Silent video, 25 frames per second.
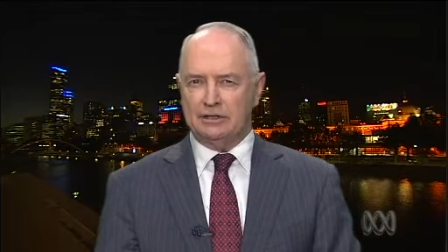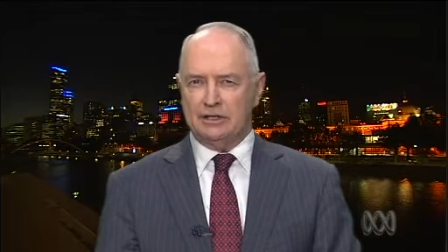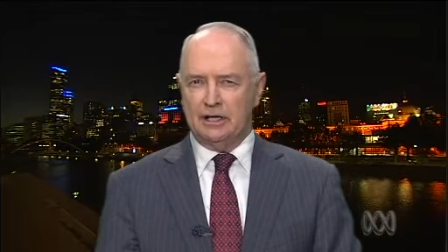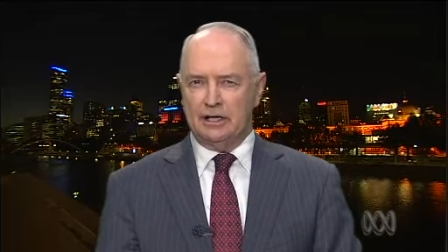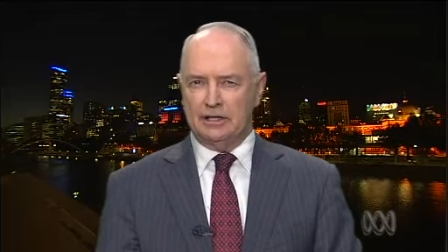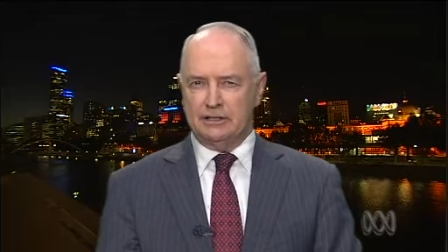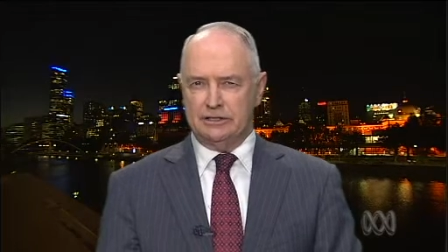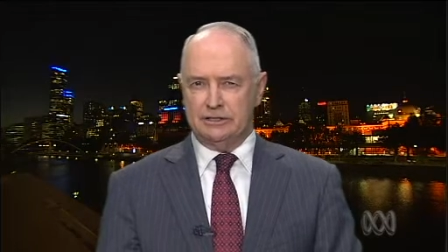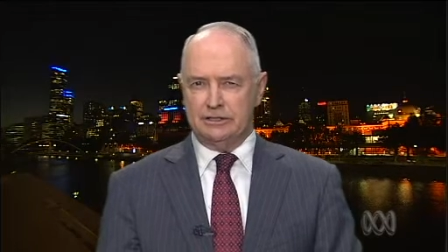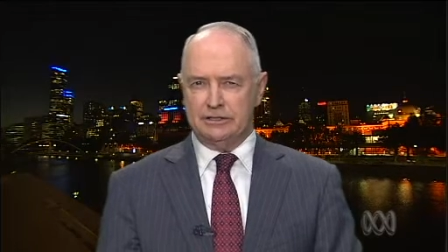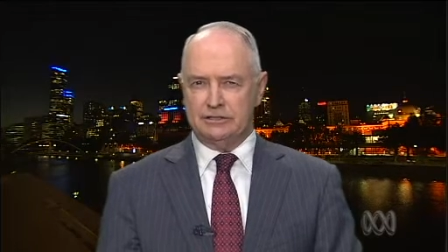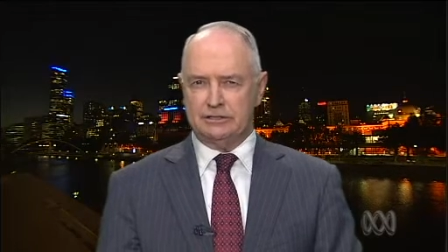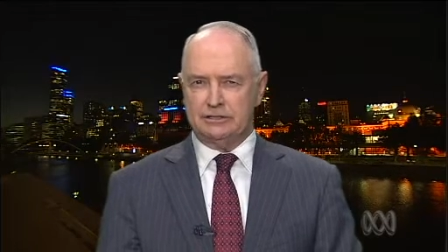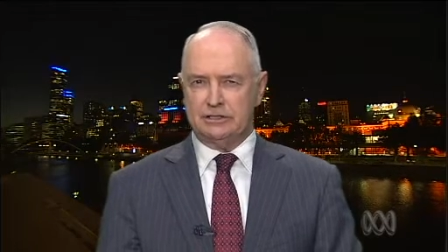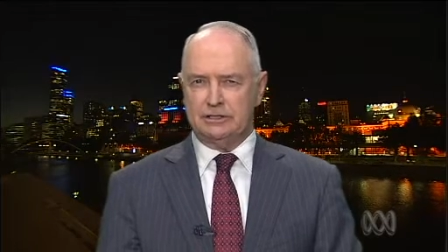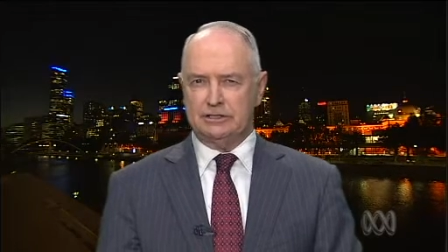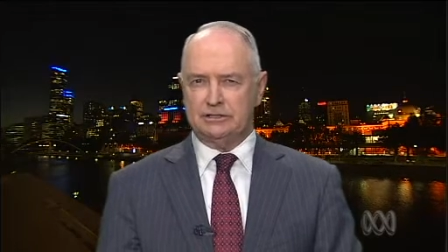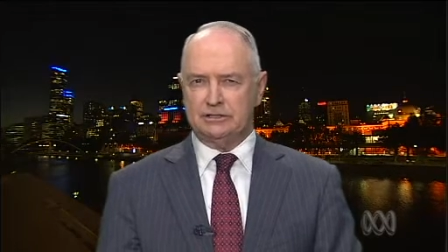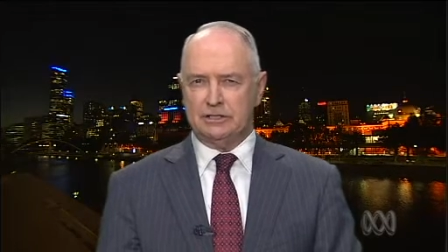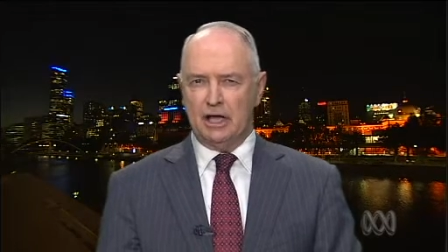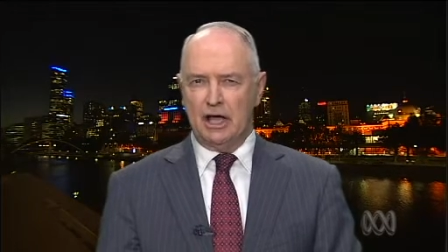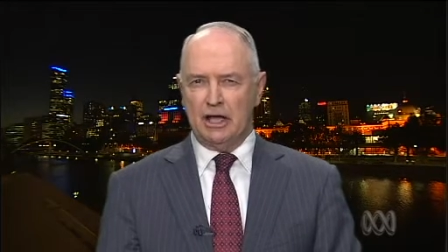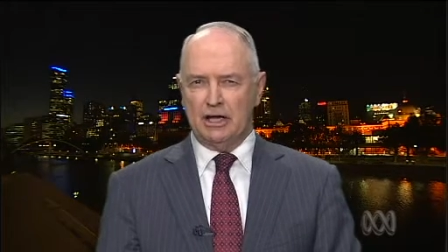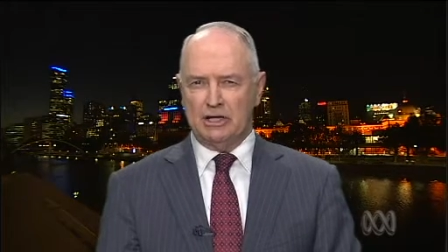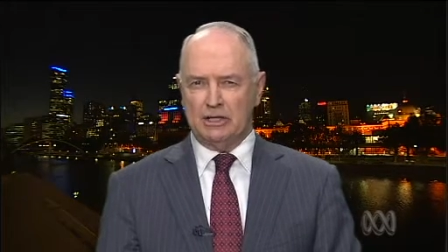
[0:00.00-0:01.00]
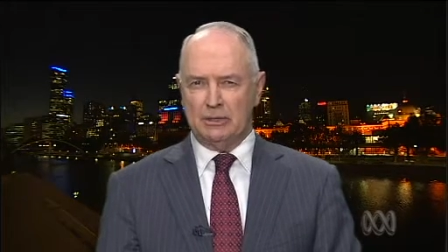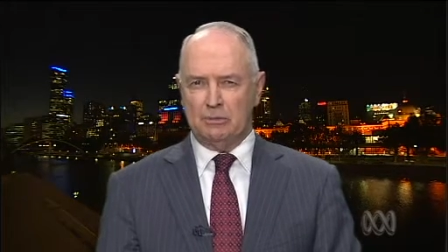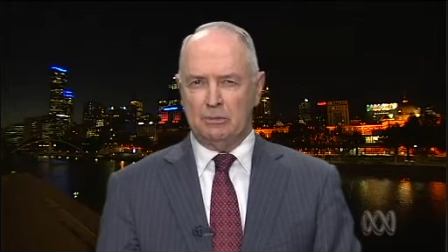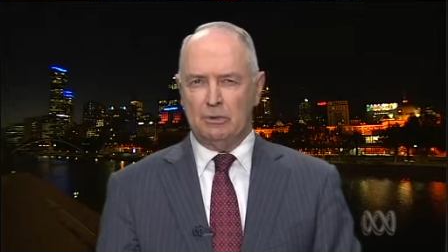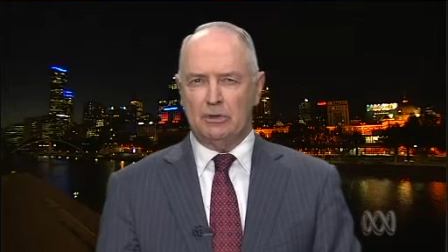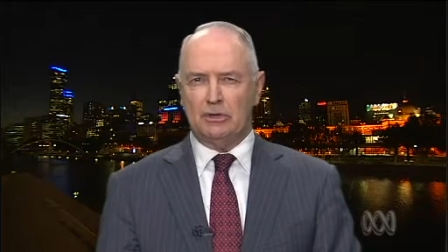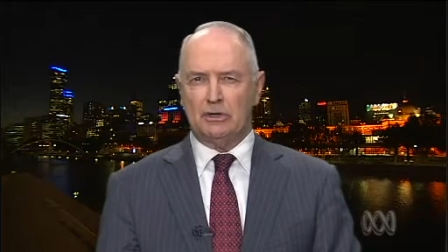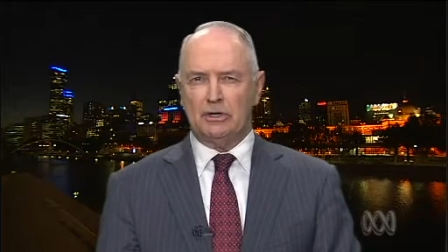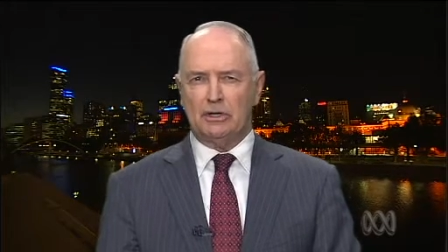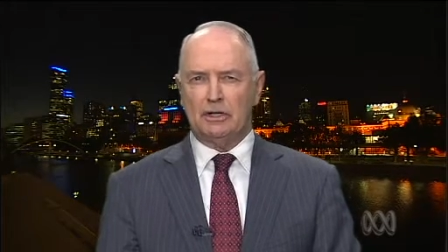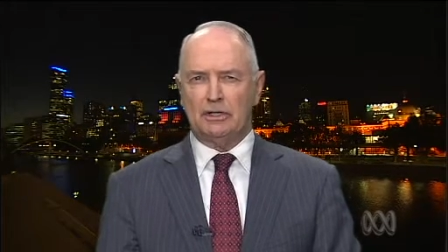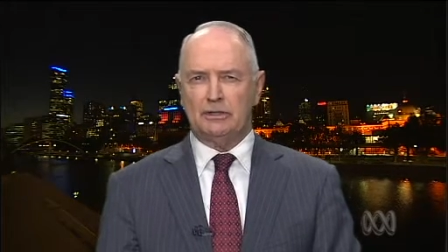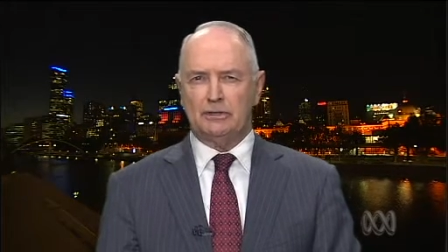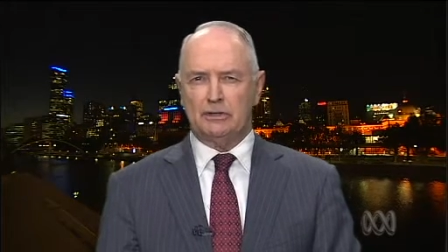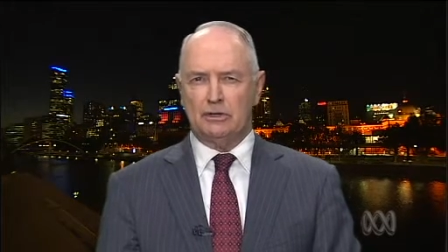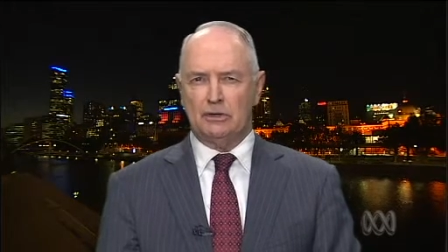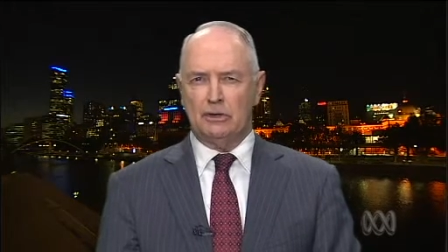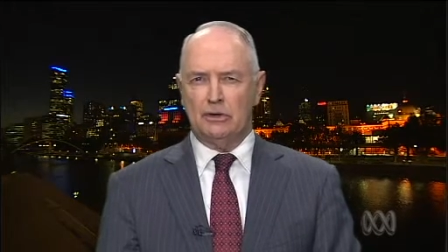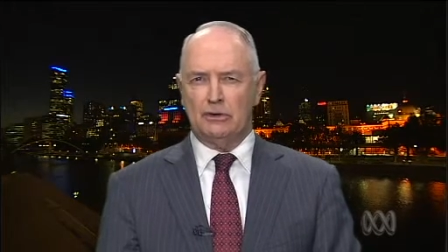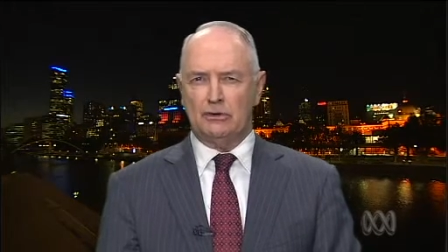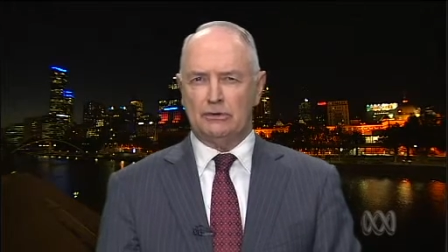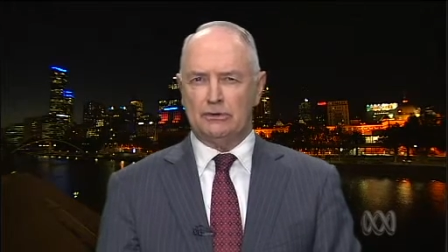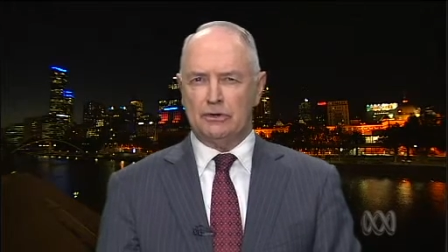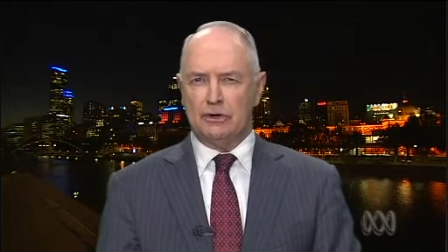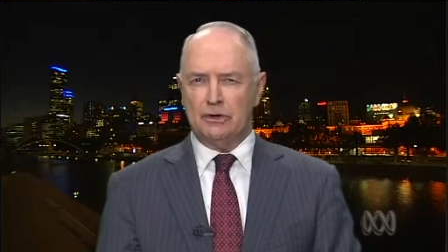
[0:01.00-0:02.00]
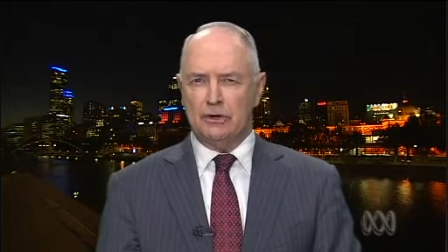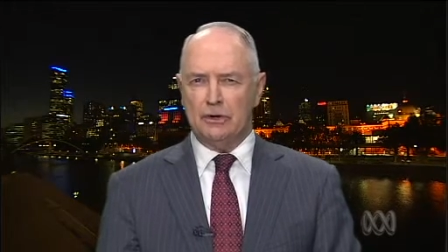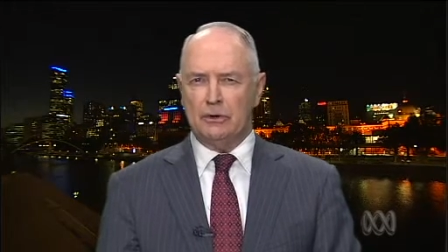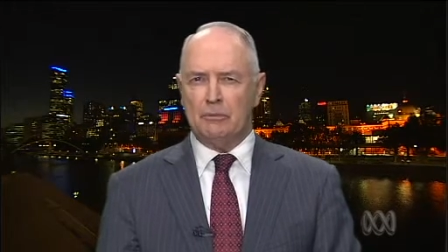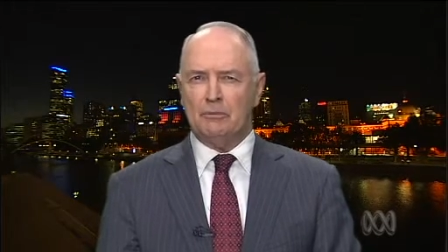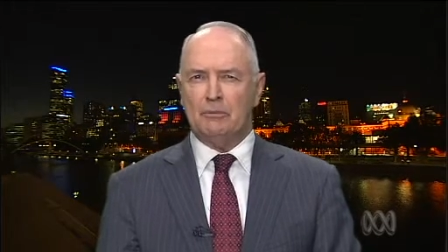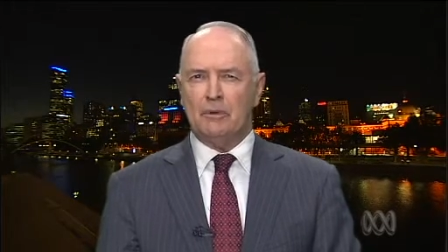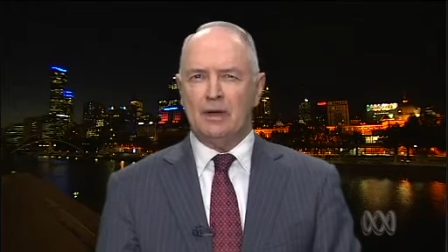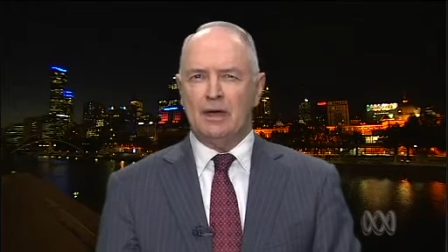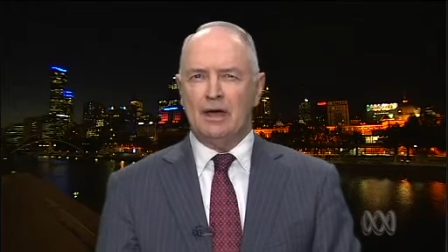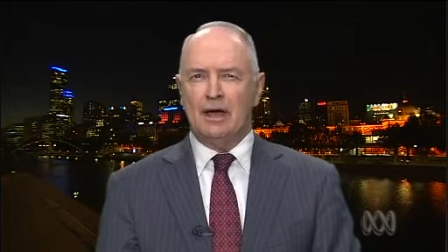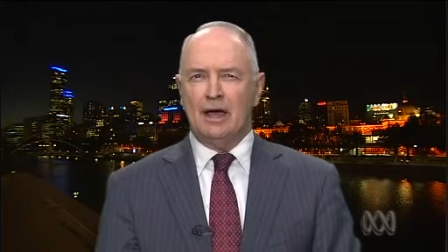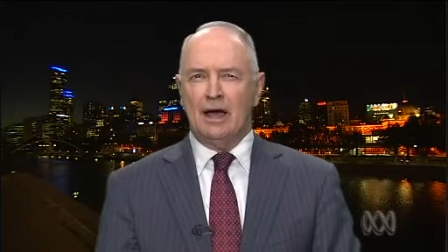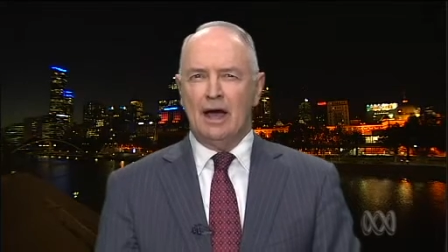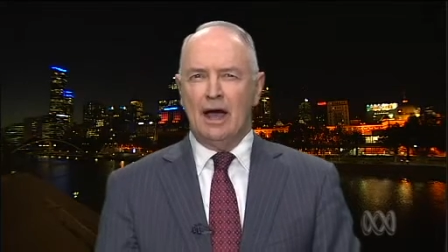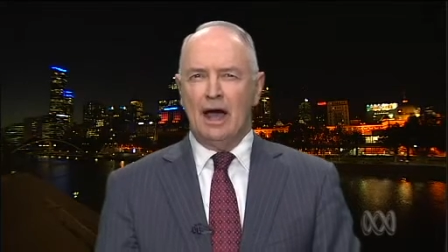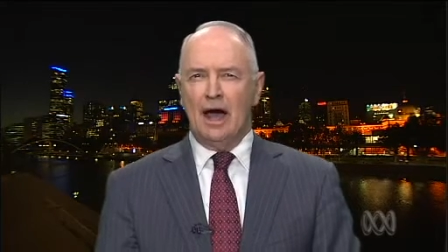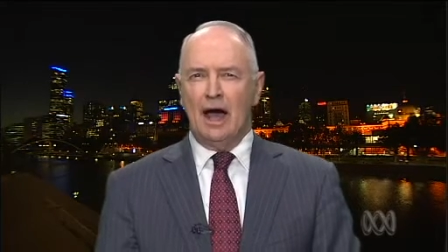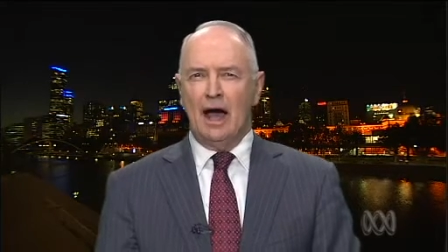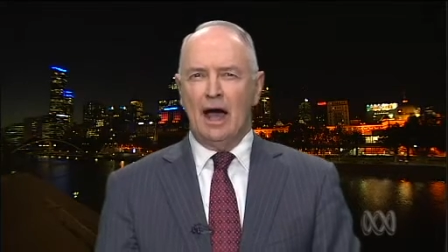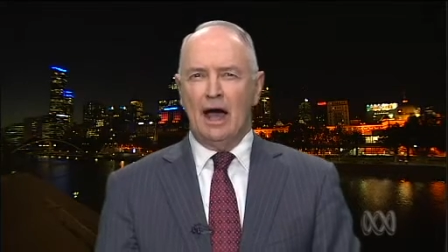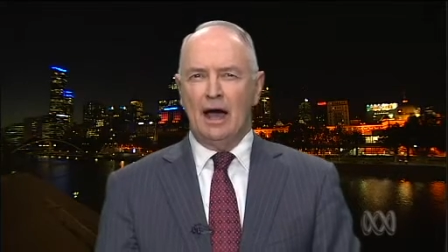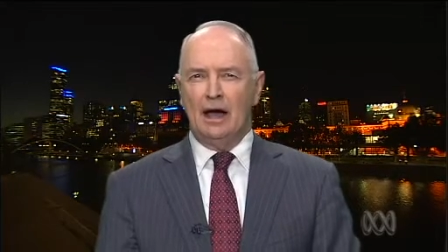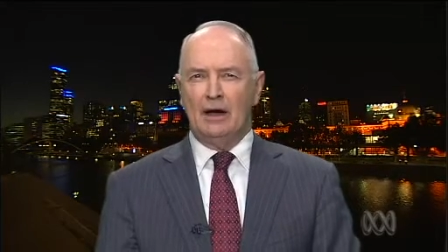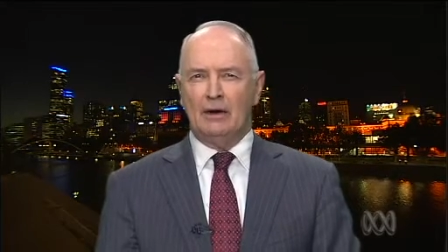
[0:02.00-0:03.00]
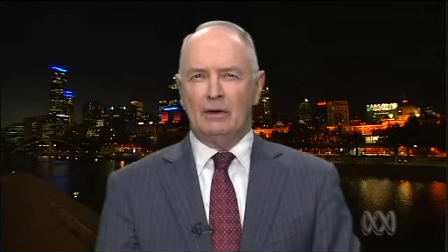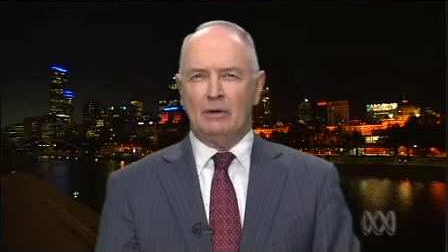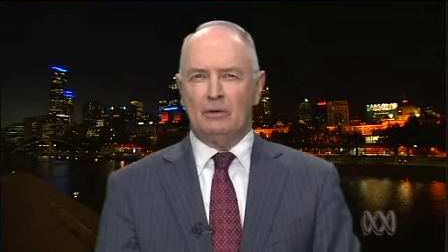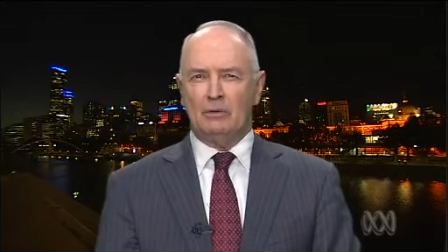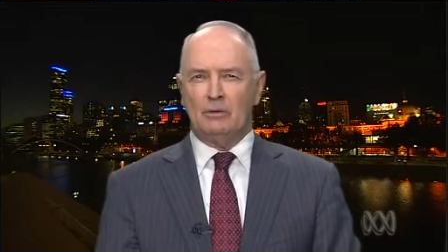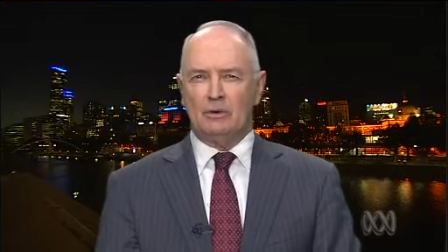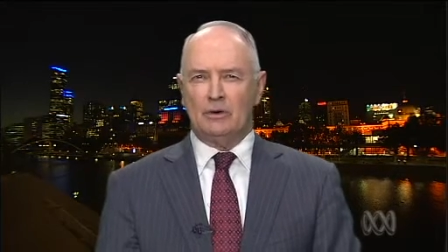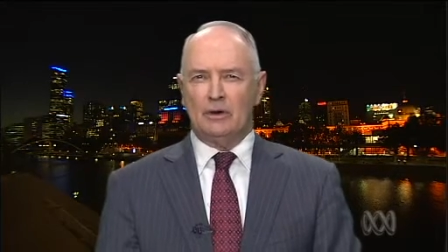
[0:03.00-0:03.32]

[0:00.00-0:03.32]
than is sustainable in the long term. Uh,